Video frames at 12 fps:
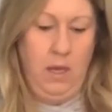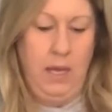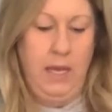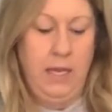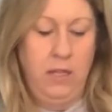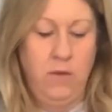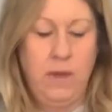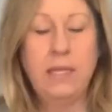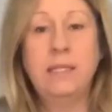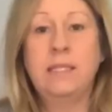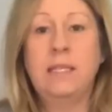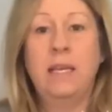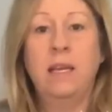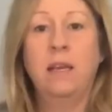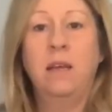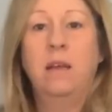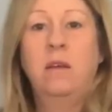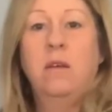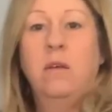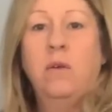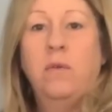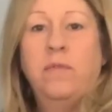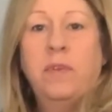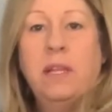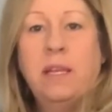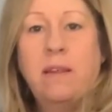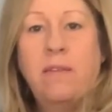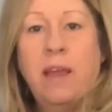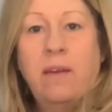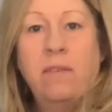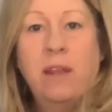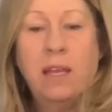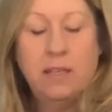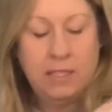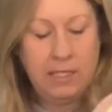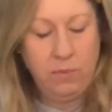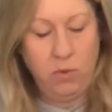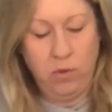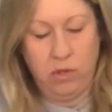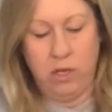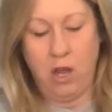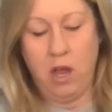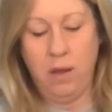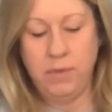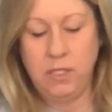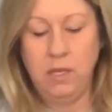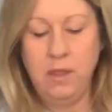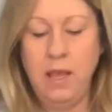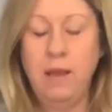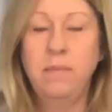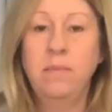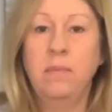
And you can see, hopefully, that they have nice smooth tops on them.